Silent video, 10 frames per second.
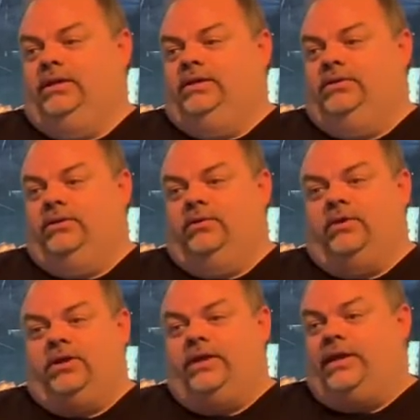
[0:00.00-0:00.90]
You're going to
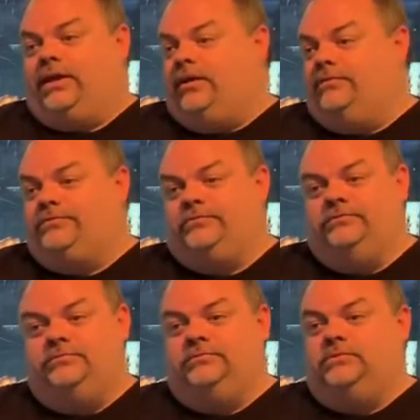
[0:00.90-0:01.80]
want to have
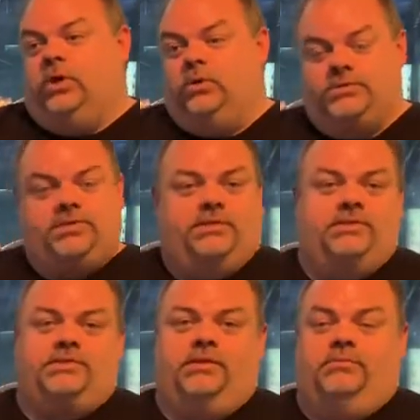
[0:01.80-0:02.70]

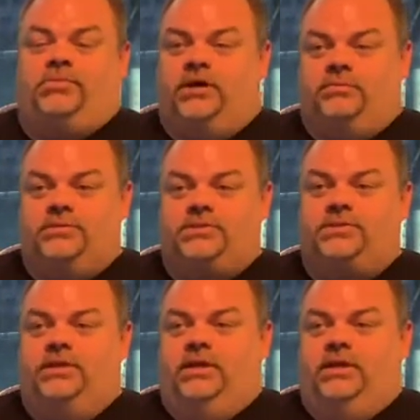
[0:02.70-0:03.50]
hoses and pumps.